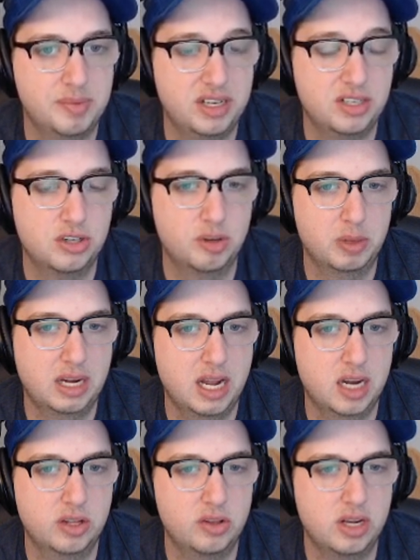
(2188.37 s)
each other
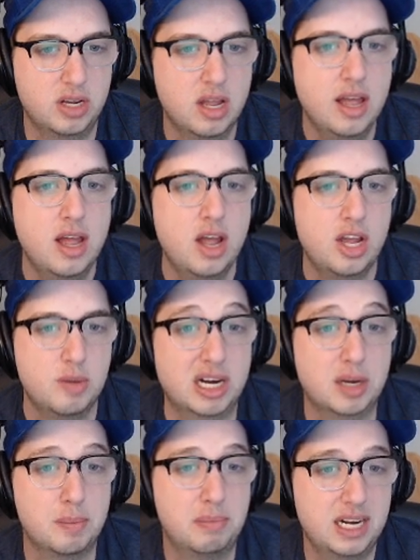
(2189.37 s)
mechanically. You might
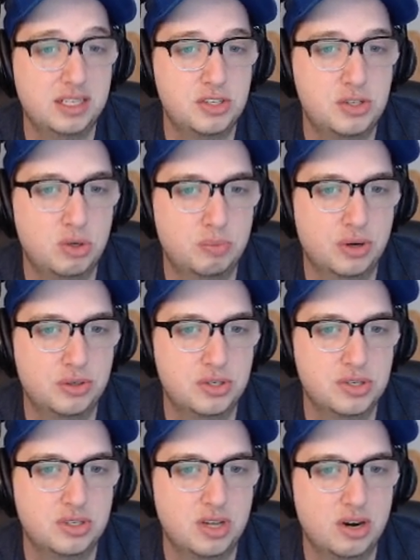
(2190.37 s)
combine these 2
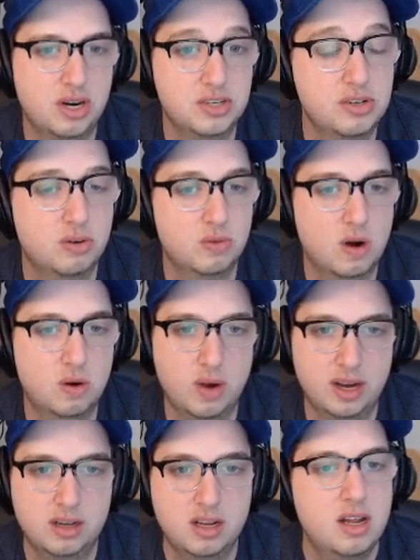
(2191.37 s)
approaches. There is no wrong
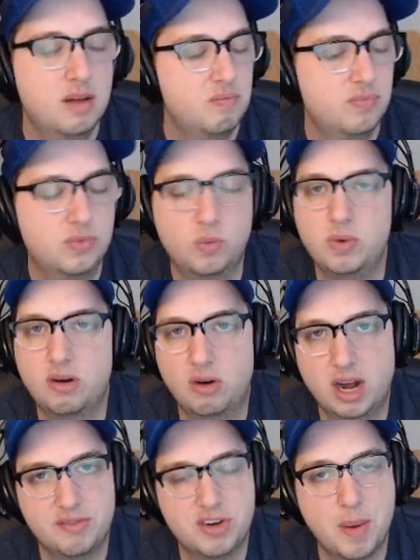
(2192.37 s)
way. We don't
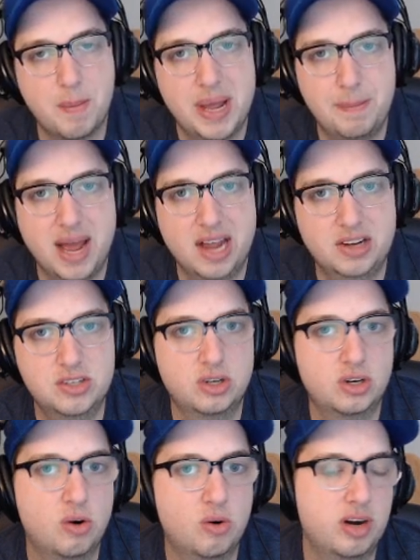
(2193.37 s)
care if you're a
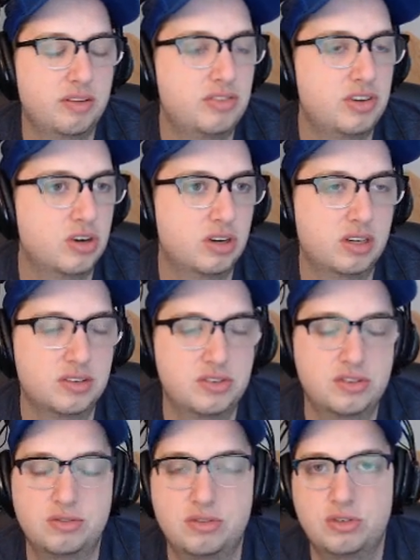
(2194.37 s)
min-maxer or if you're a
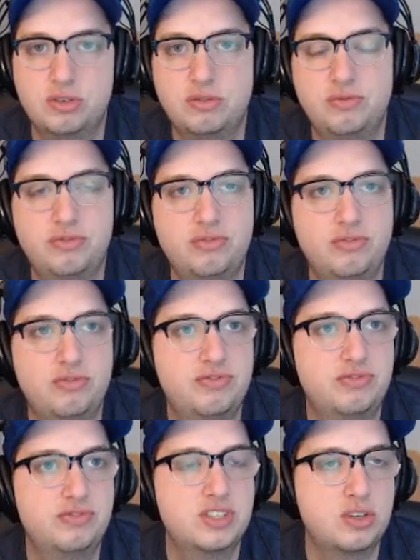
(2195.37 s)

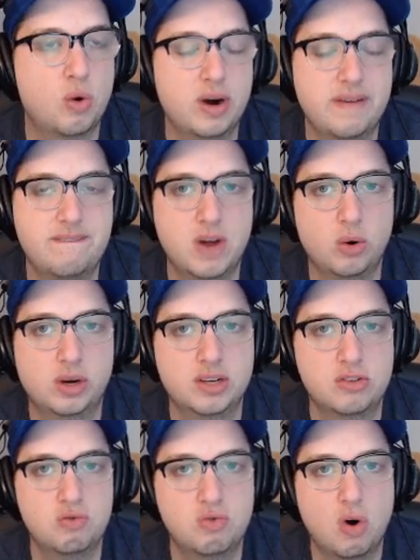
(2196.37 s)

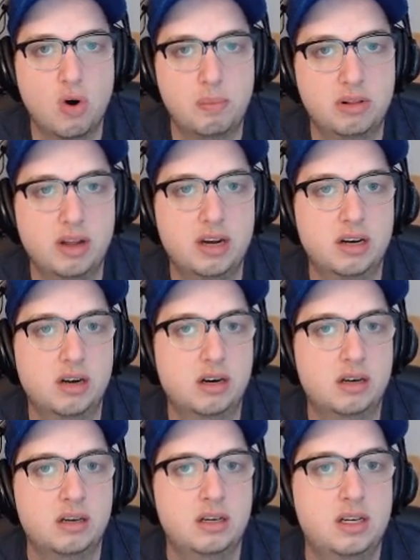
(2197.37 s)
story-focused role
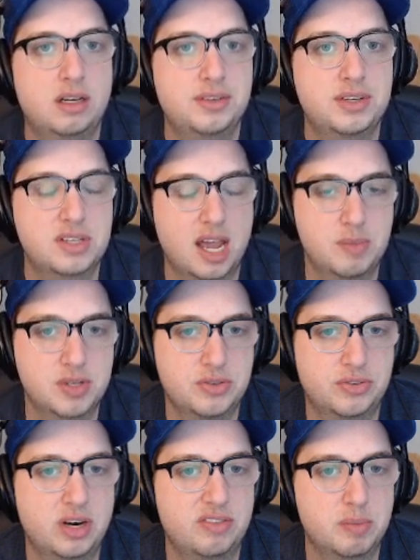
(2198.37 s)
player. This game is
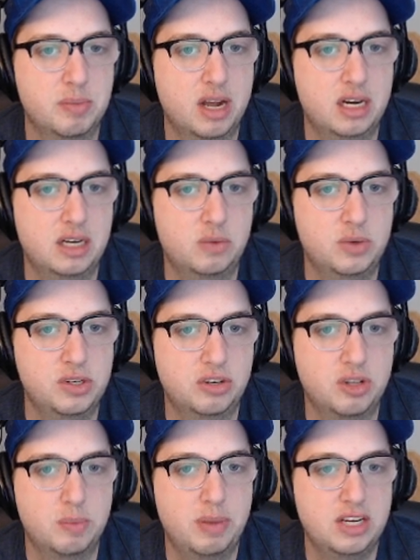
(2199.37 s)
for everybody. When you
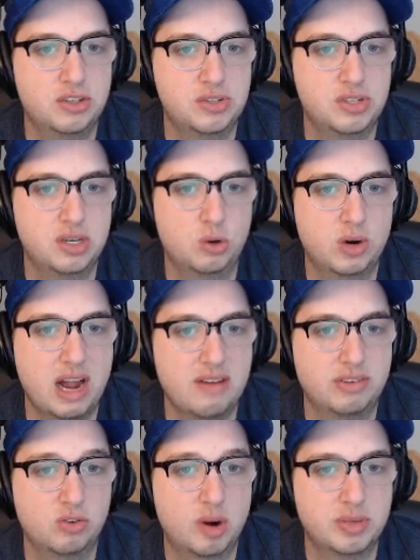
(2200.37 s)
turn the page, you'll see a
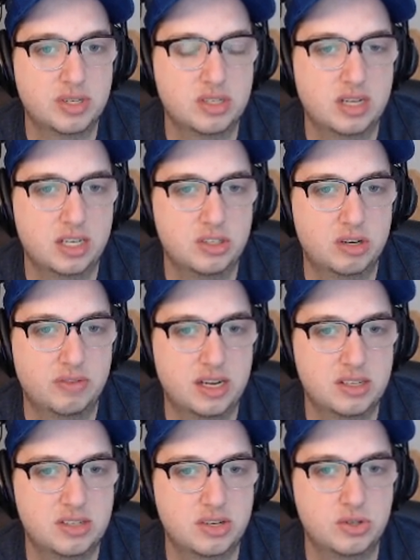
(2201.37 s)
graphic representation of
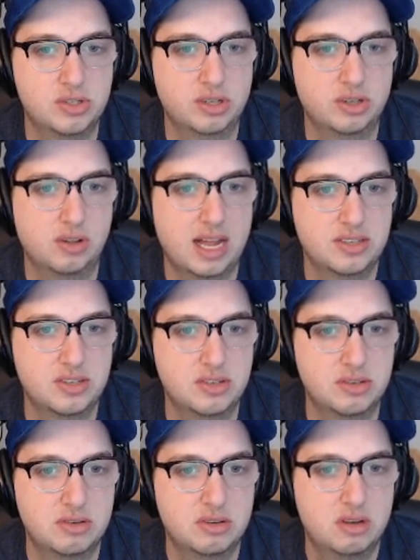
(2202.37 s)
ancestries and
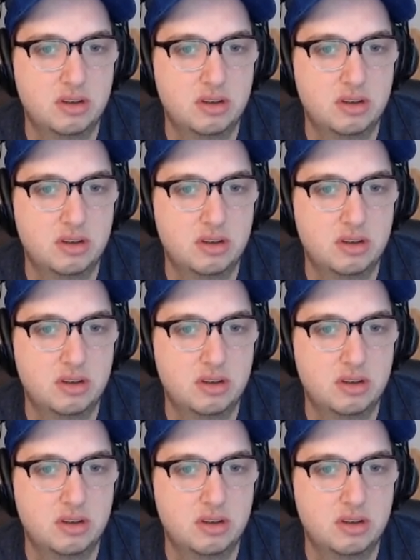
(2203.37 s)
classes